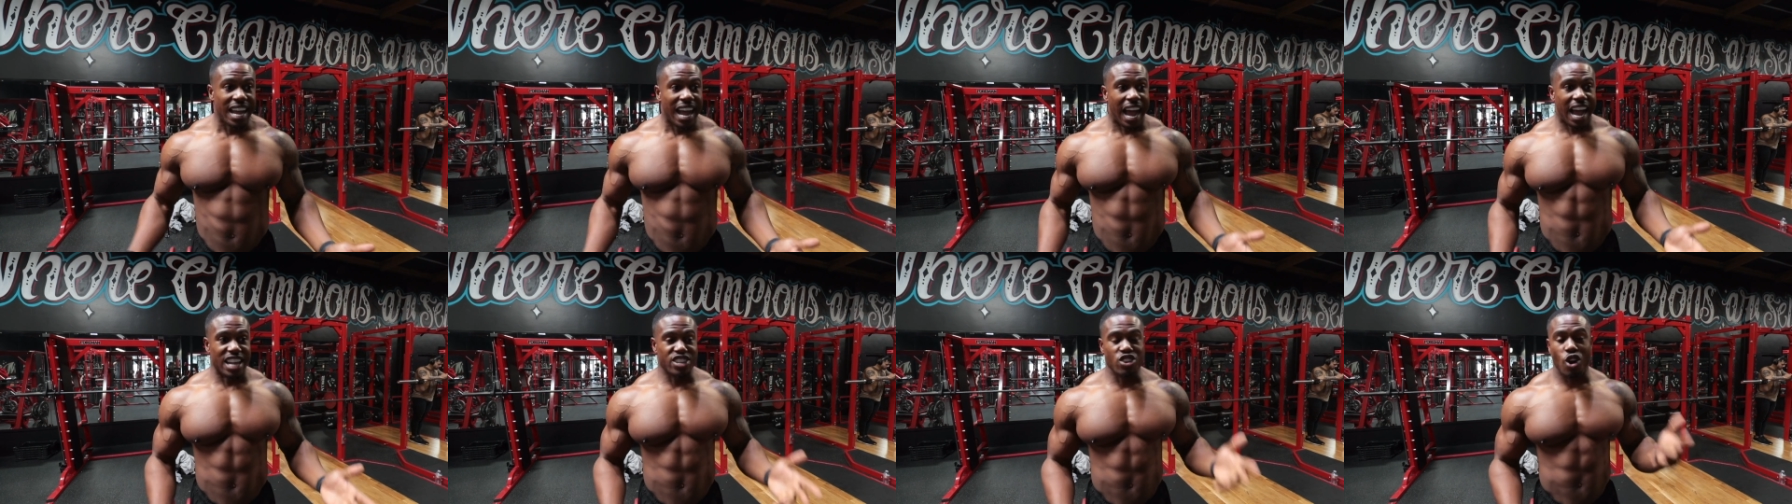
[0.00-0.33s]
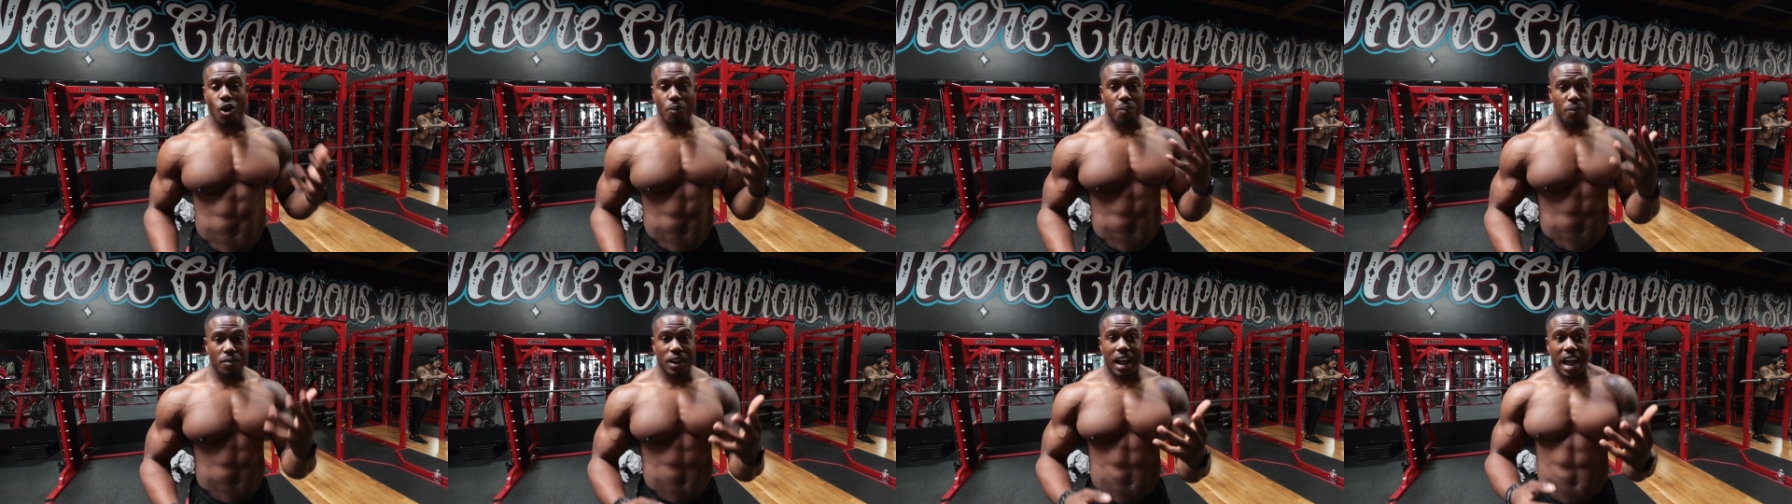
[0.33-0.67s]
and
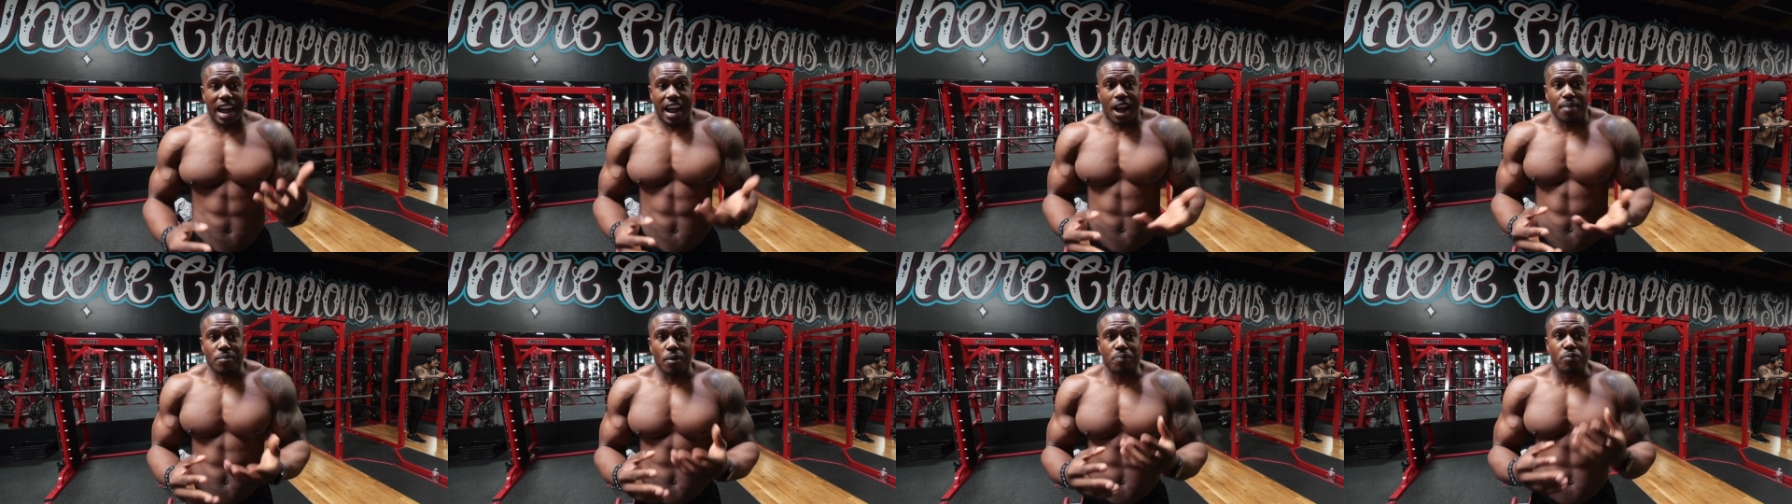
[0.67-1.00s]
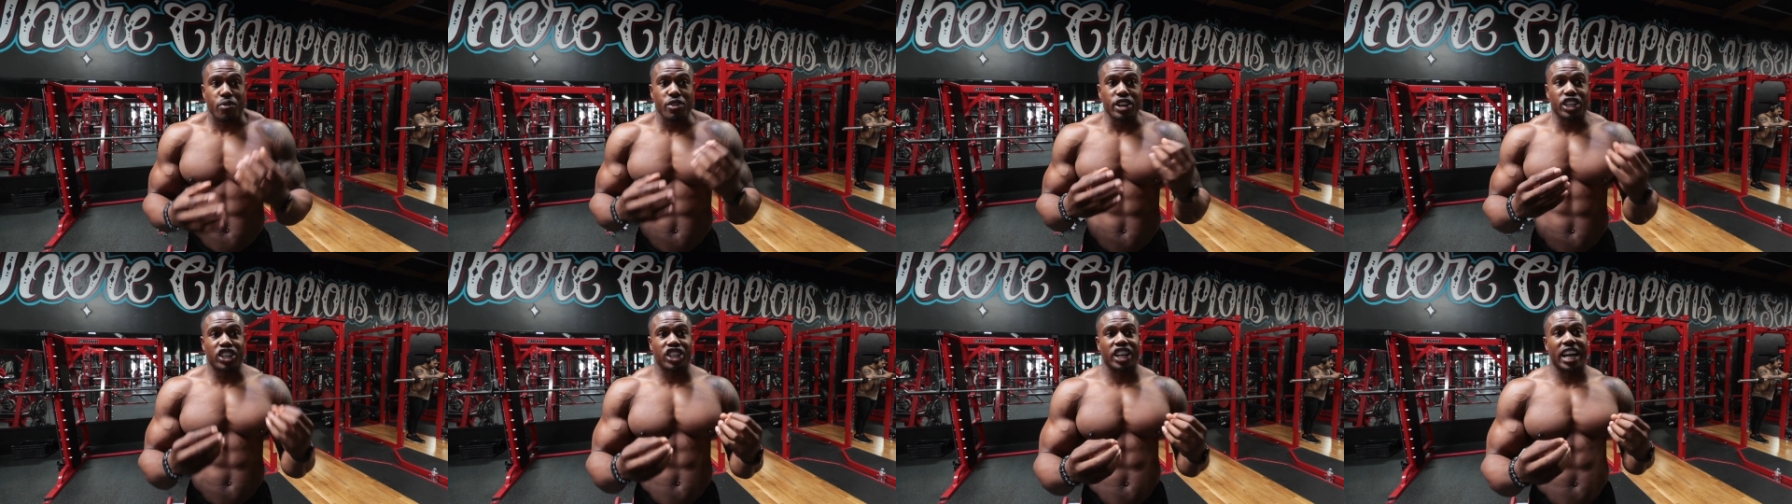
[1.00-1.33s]
I'm
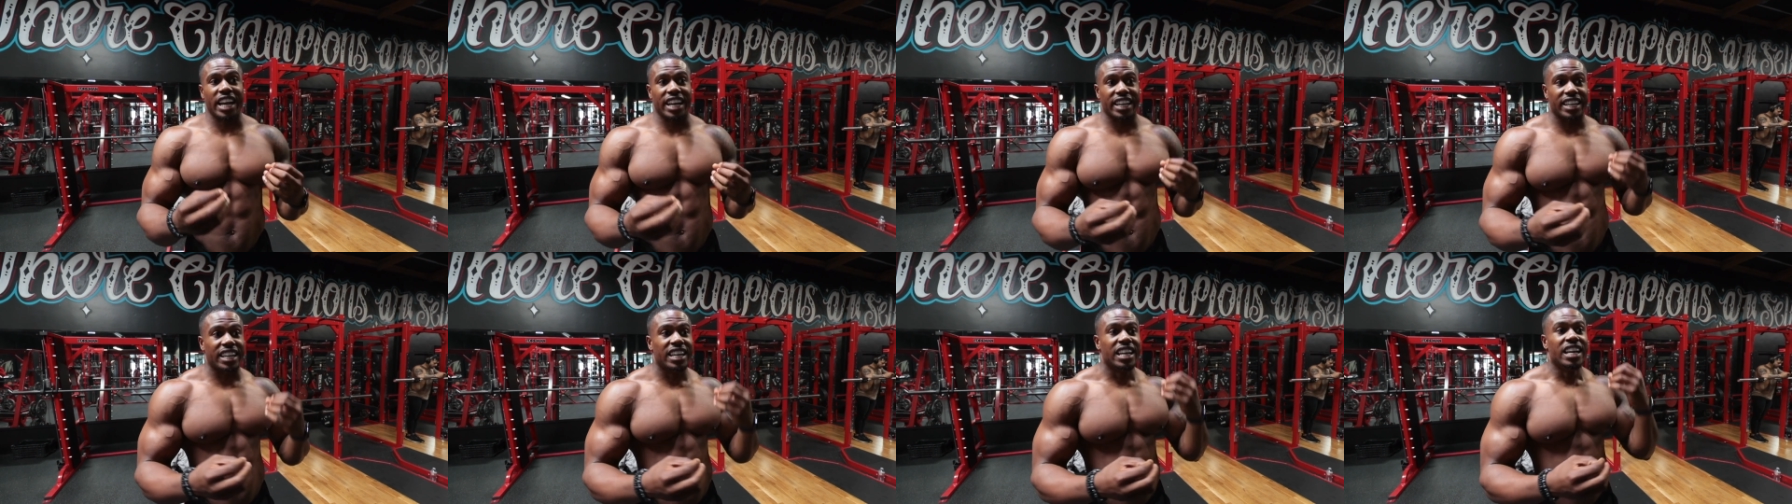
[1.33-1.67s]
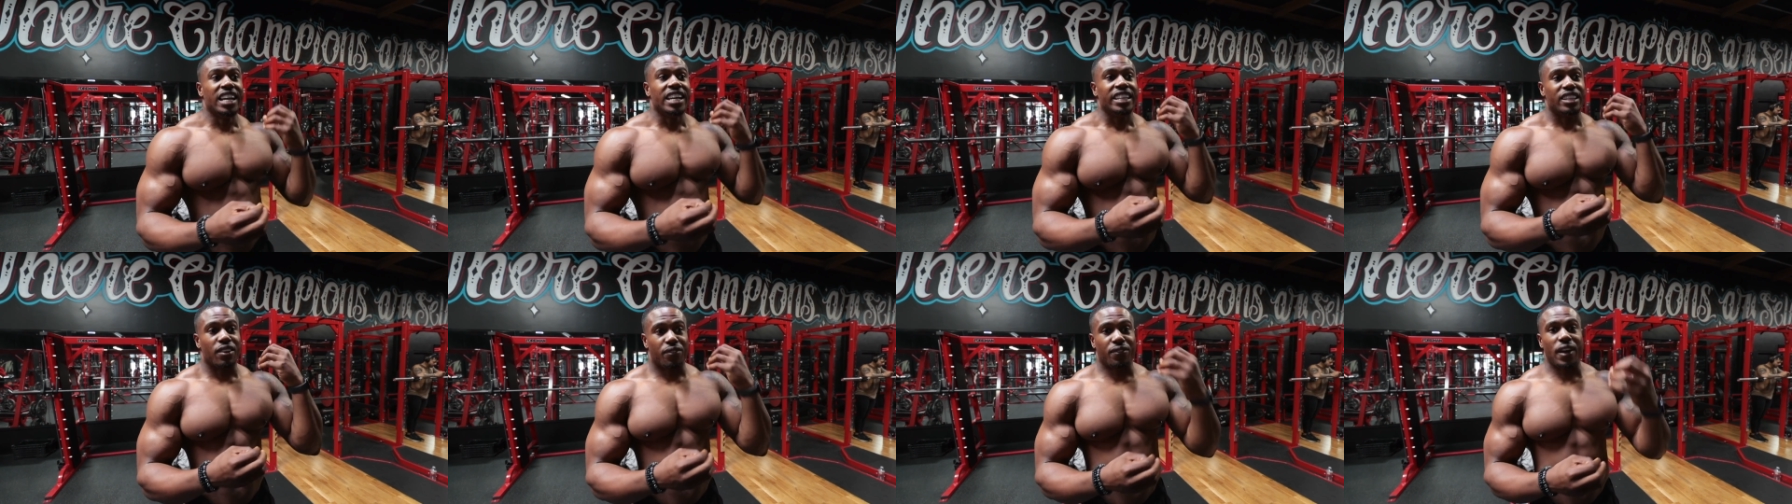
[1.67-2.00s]
appreciating
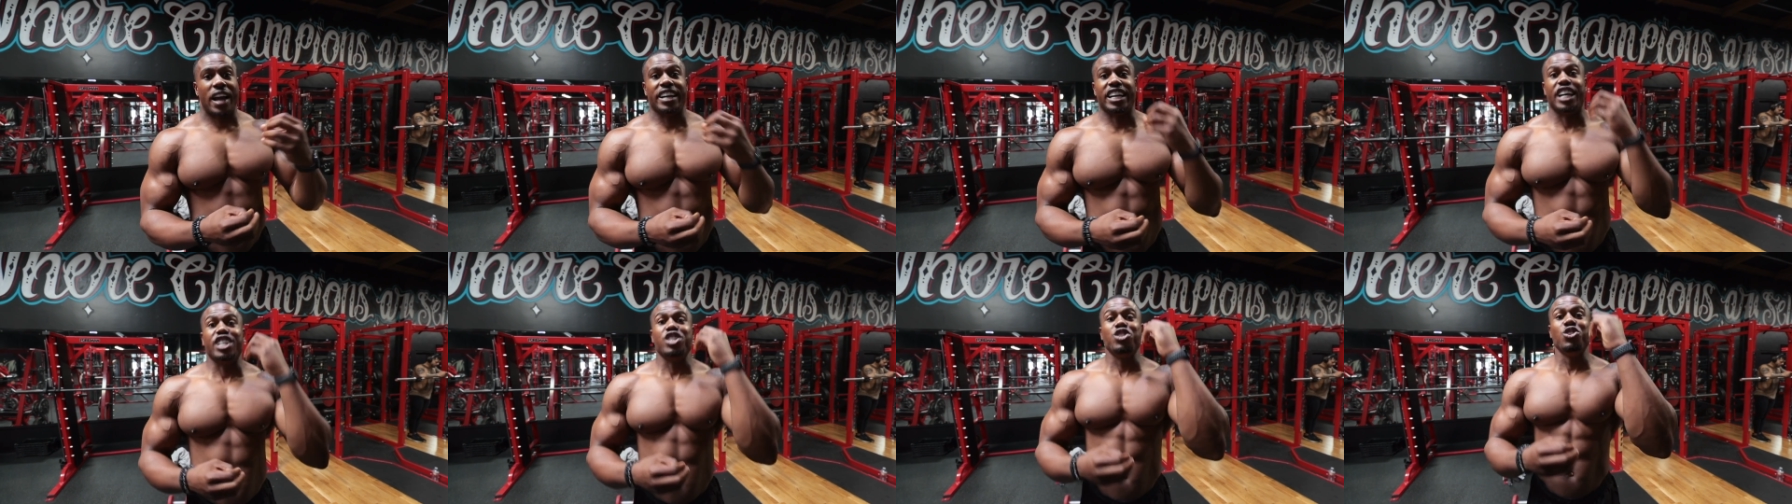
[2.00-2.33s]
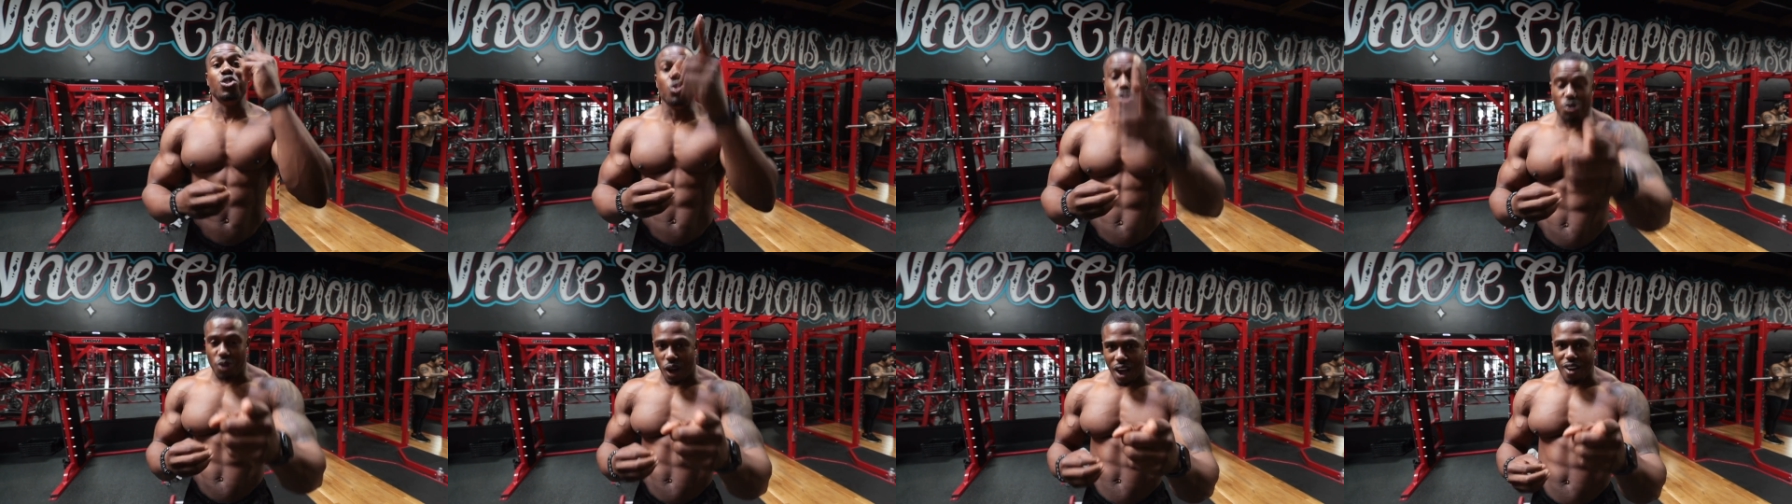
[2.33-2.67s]
the fact that
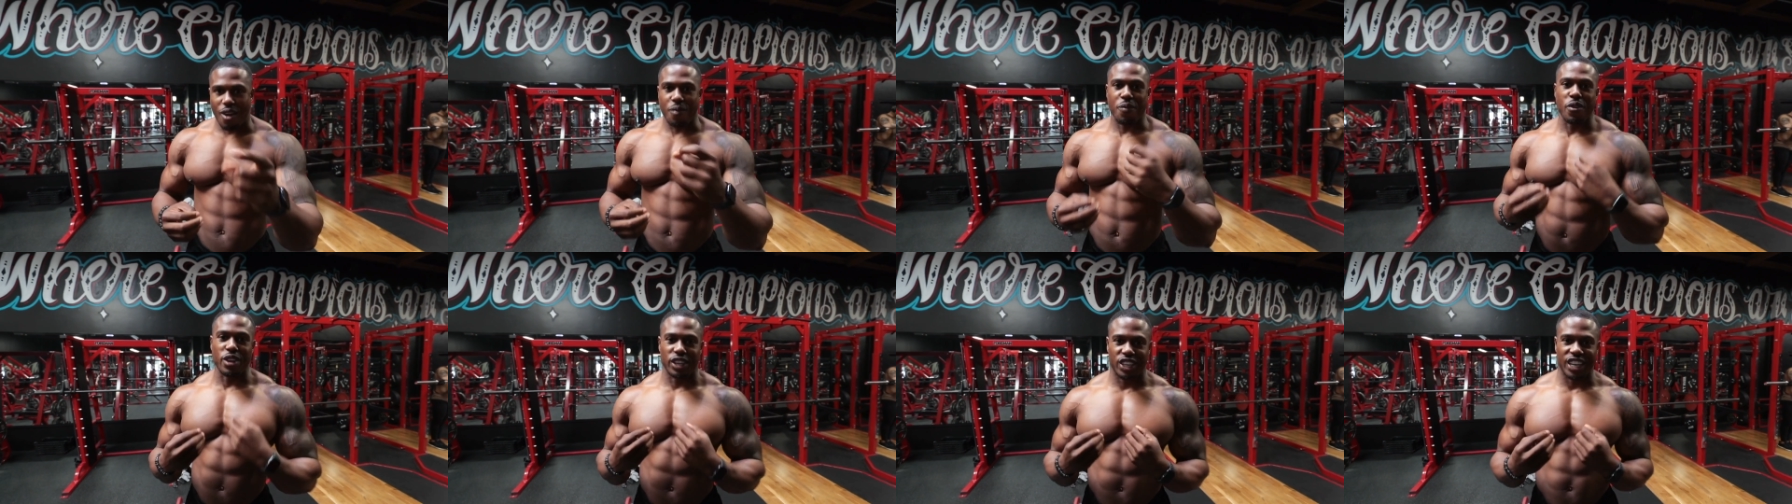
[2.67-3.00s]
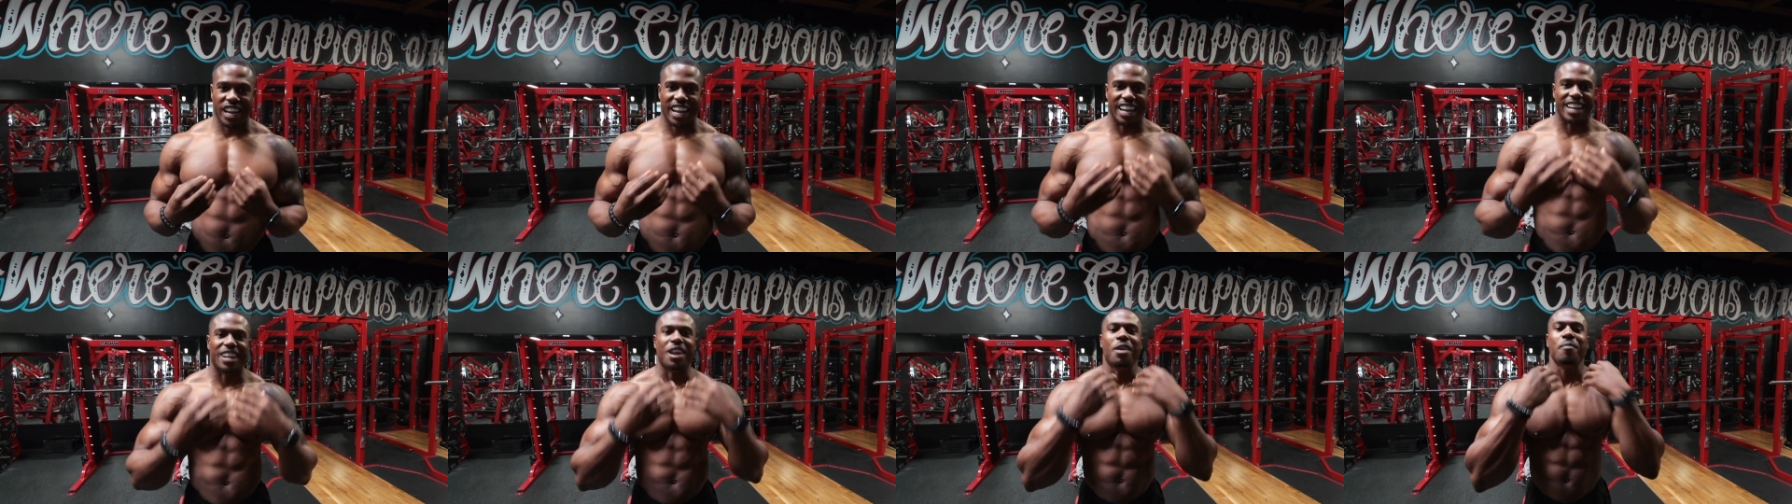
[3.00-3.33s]
you are
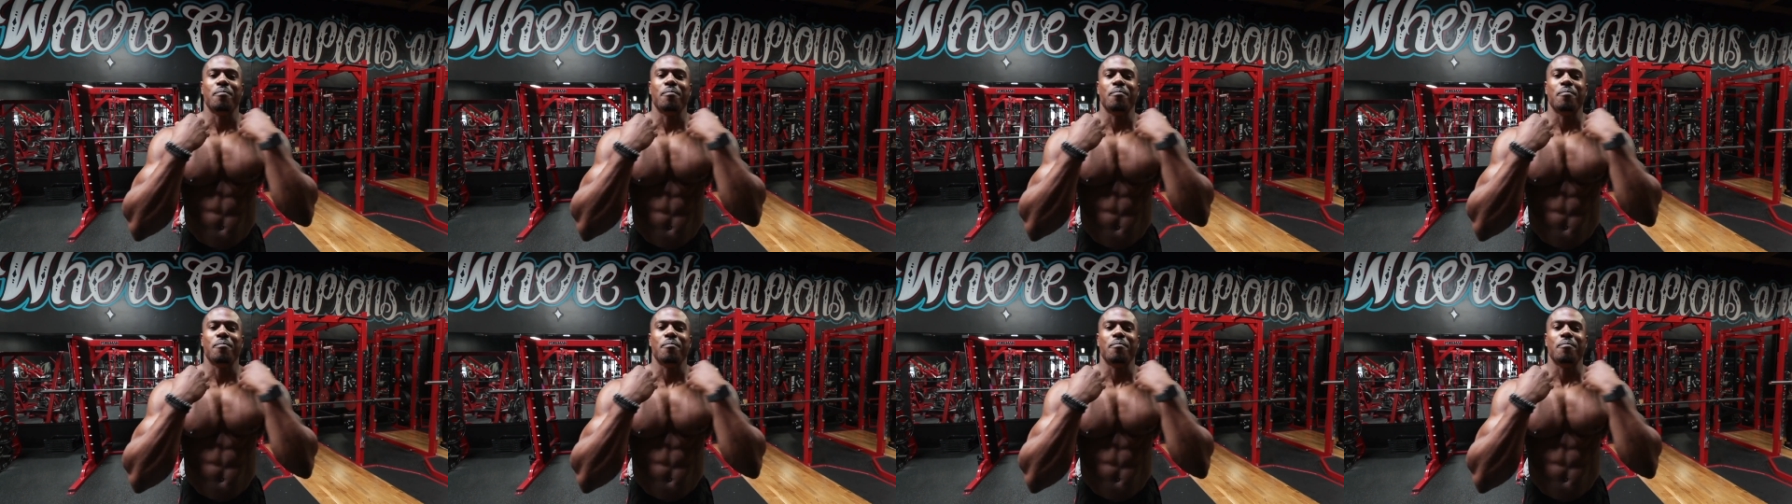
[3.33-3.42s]
appreciating